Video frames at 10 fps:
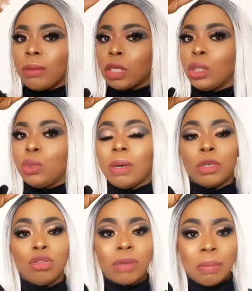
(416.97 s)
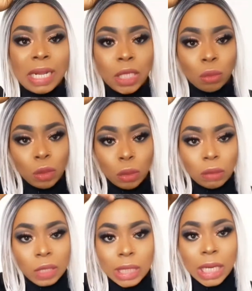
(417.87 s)
what i'm going to do i'm going to apply some
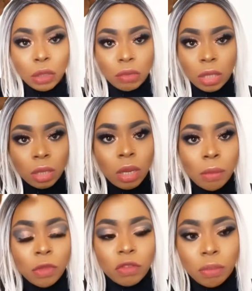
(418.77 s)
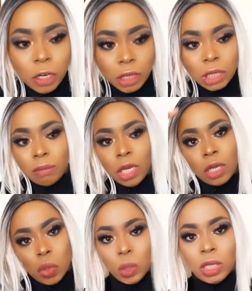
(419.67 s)
concealer to the middle part and make
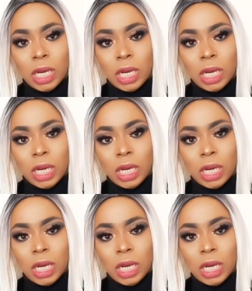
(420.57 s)
it look